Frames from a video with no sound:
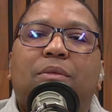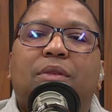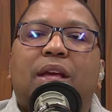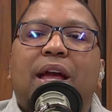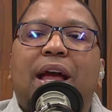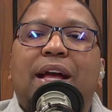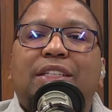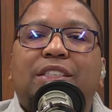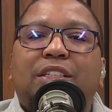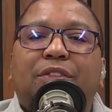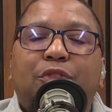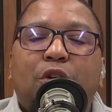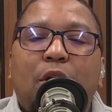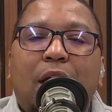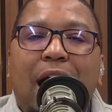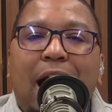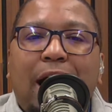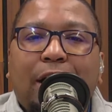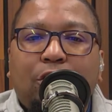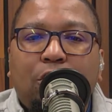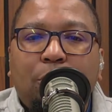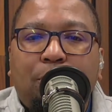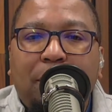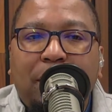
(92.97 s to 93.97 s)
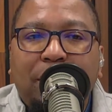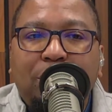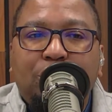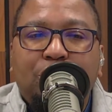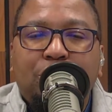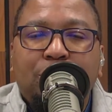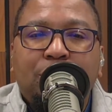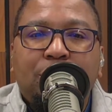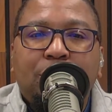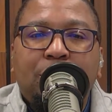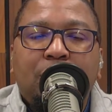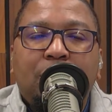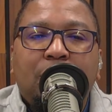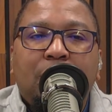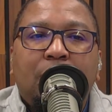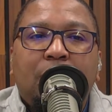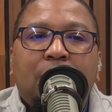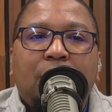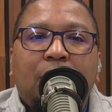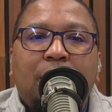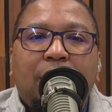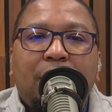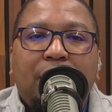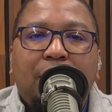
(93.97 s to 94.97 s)
as if your occupation
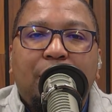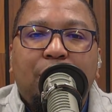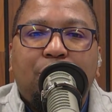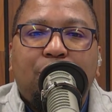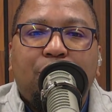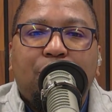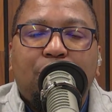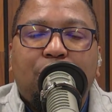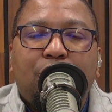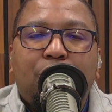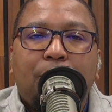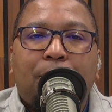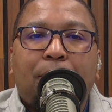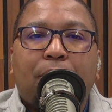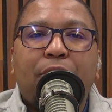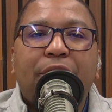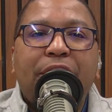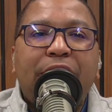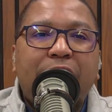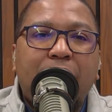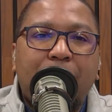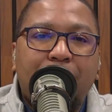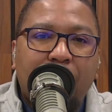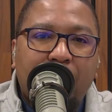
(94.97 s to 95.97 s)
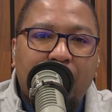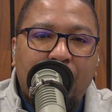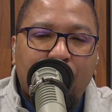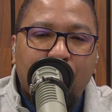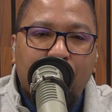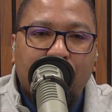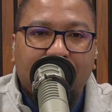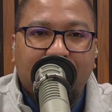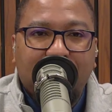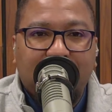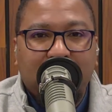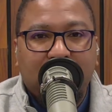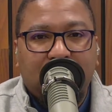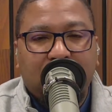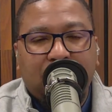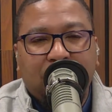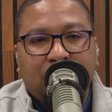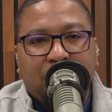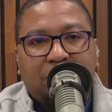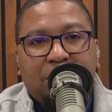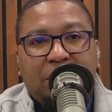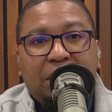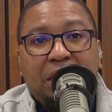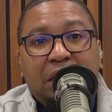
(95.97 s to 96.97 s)
is supreme in your
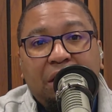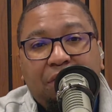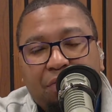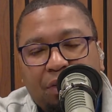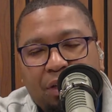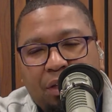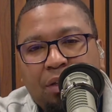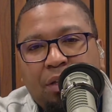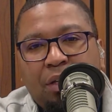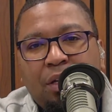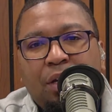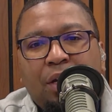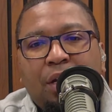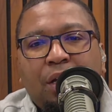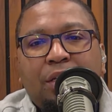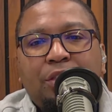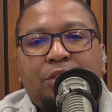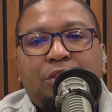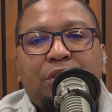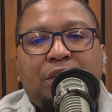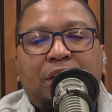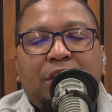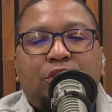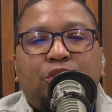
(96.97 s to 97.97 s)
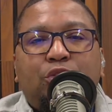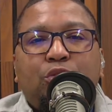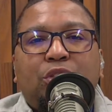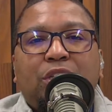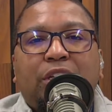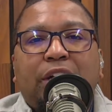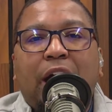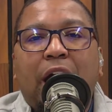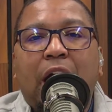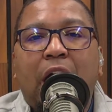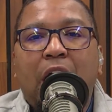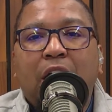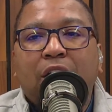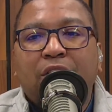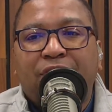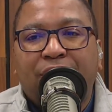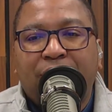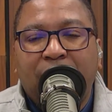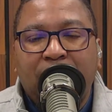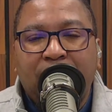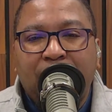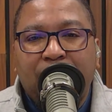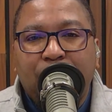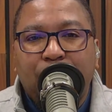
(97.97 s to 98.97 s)
existence, even to get you to
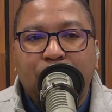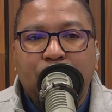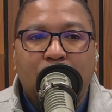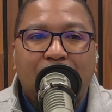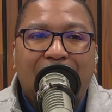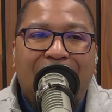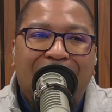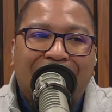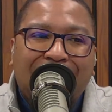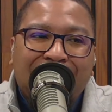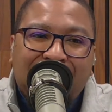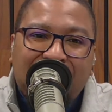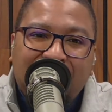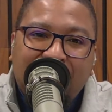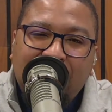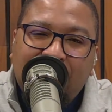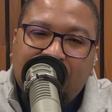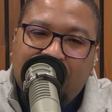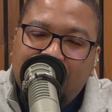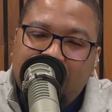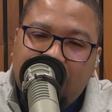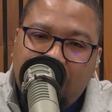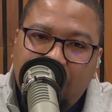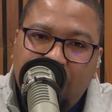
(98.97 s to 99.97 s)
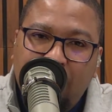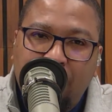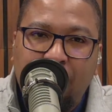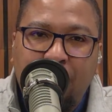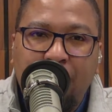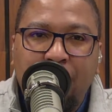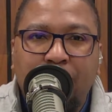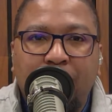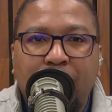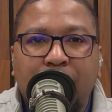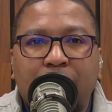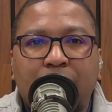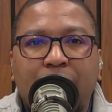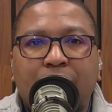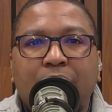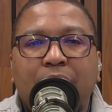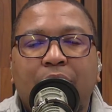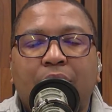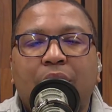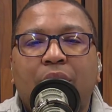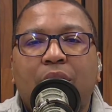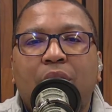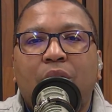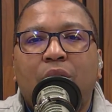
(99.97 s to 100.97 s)
conflate your identity
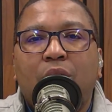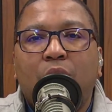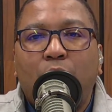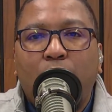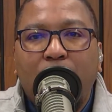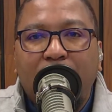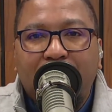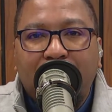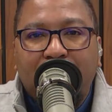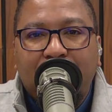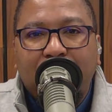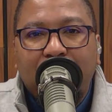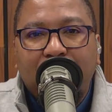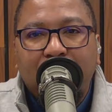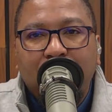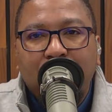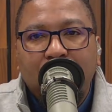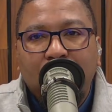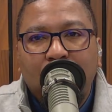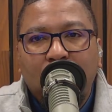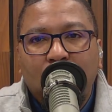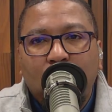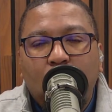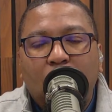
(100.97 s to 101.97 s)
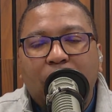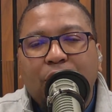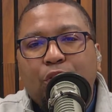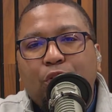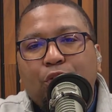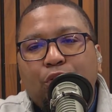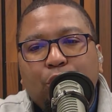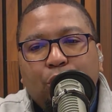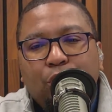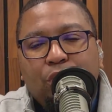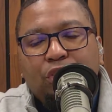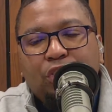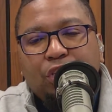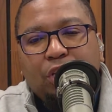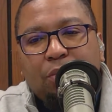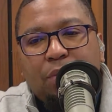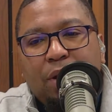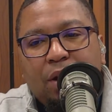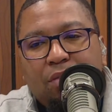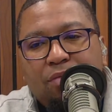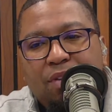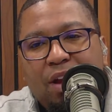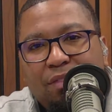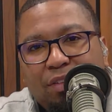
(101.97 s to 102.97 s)
with what you do to
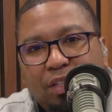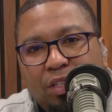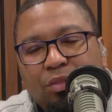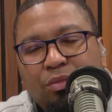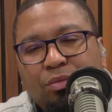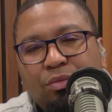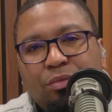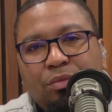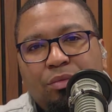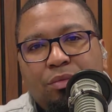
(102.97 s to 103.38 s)
generate revenue.